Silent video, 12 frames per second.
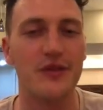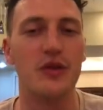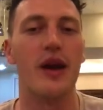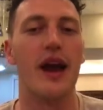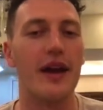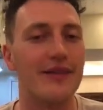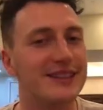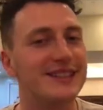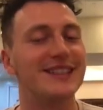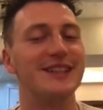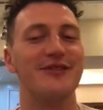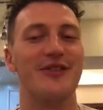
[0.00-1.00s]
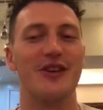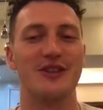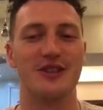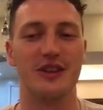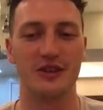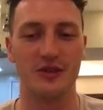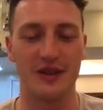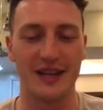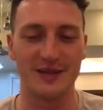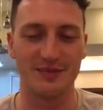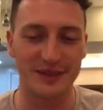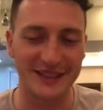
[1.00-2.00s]
If you haven't seen the first 32
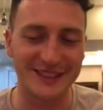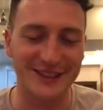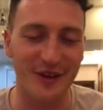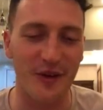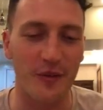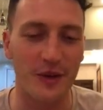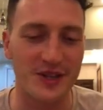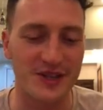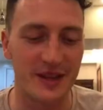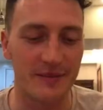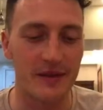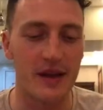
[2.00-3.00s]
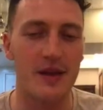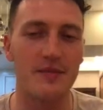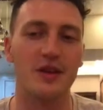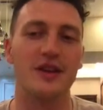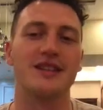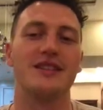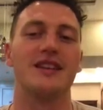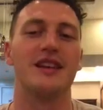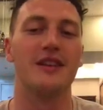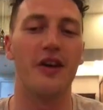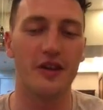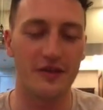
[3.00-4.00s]
days, please go and watch them because there's a
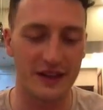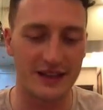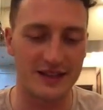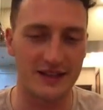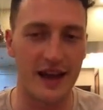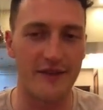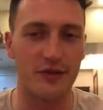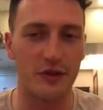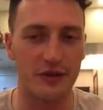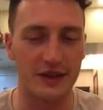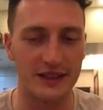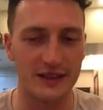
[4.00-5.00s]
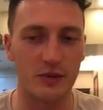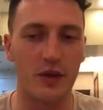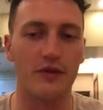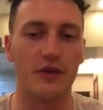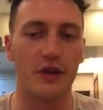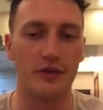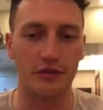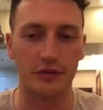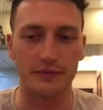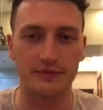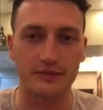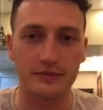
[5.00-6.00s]
lot of insightful things that we've gone through.
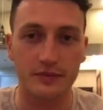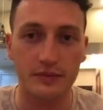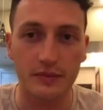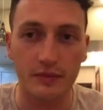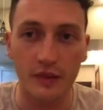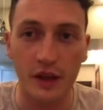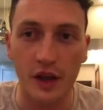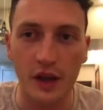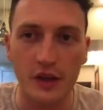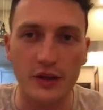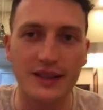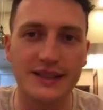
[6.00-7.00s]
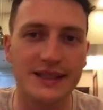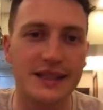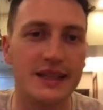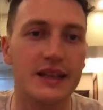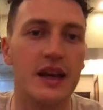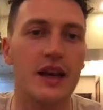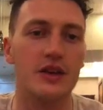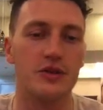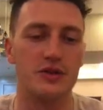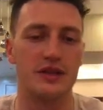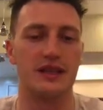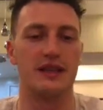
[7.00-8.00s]
You can see
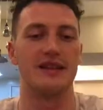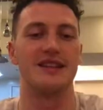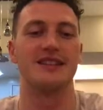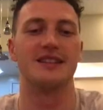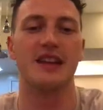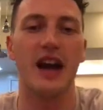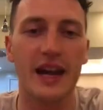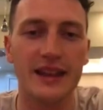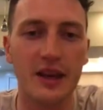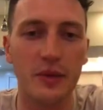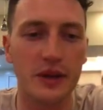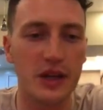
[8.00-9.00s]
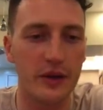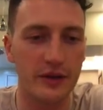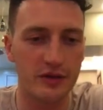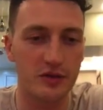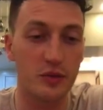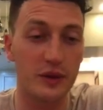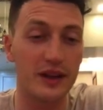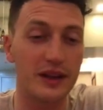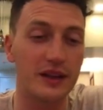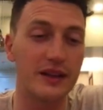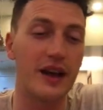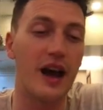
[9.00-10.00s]
using this guide that we're going through, we're
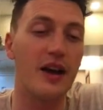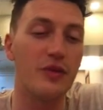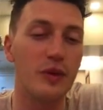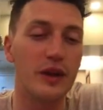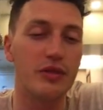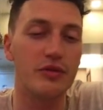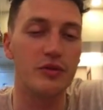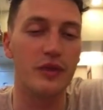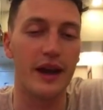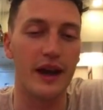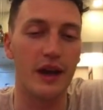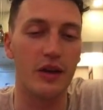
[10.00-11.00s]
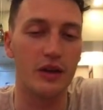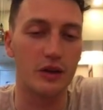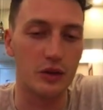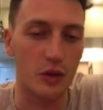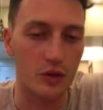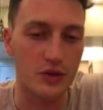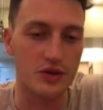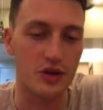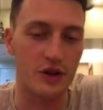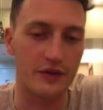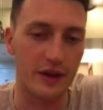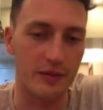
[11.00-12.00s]
halfway through our launch
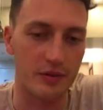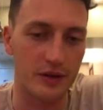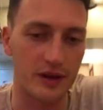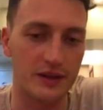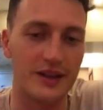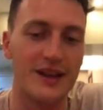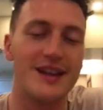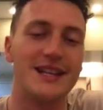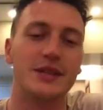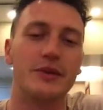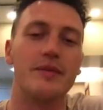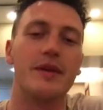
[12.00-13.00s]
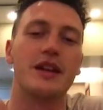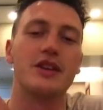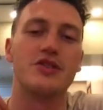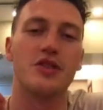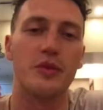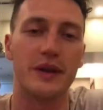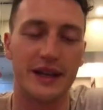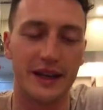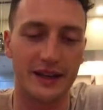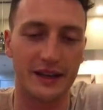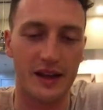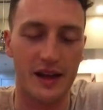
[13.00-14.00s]
of our product. So we're making sure we're
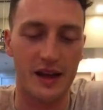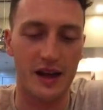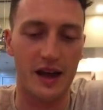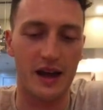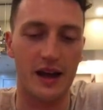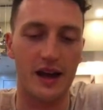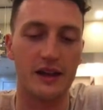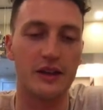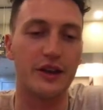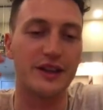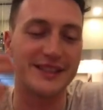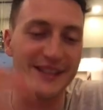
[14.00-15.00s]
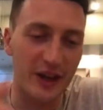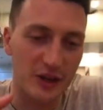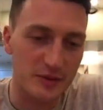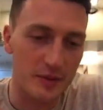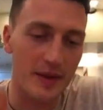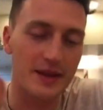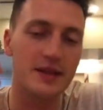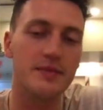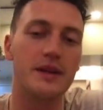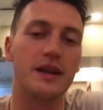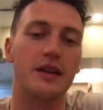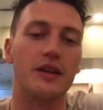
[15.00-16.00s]
getting a lot of sales
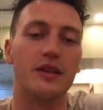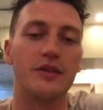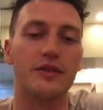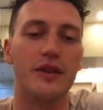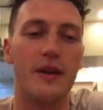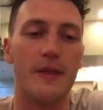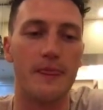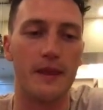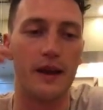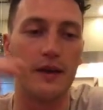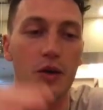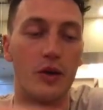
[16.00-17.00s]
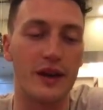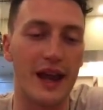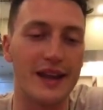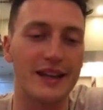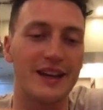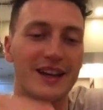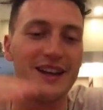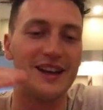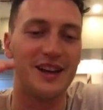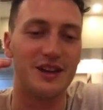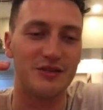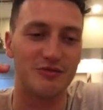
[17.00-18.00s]
momentum and a lot of organic
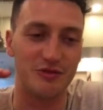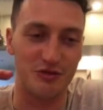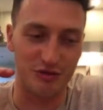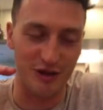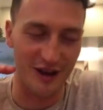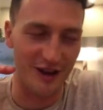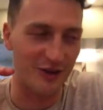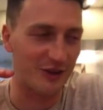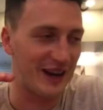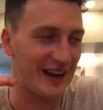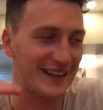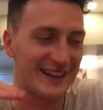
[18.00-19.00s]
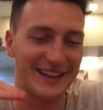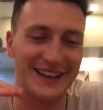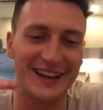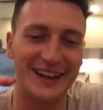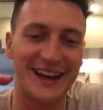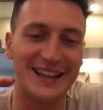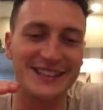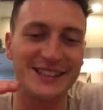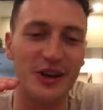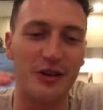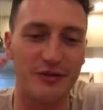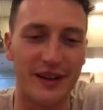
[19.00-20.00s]

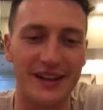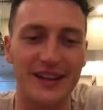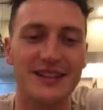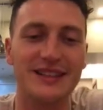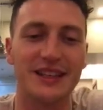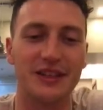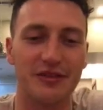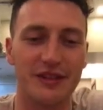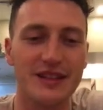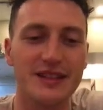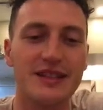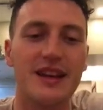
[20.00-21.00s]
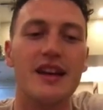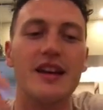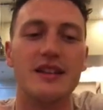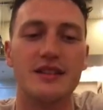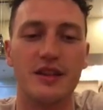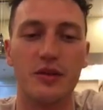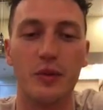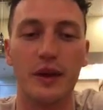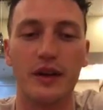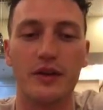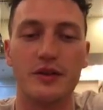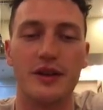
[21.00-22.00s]
SEO rankings increased, so that we're
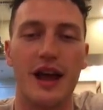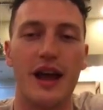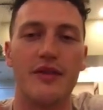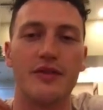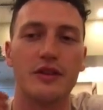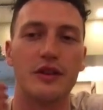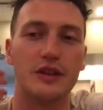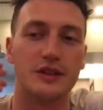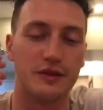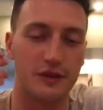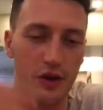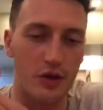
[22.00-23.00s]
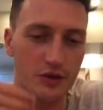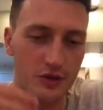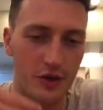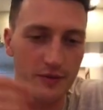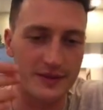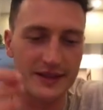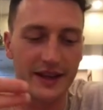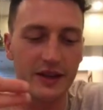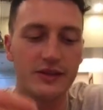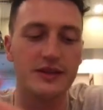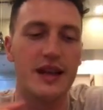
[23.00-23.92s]
going to have lots of long-term sales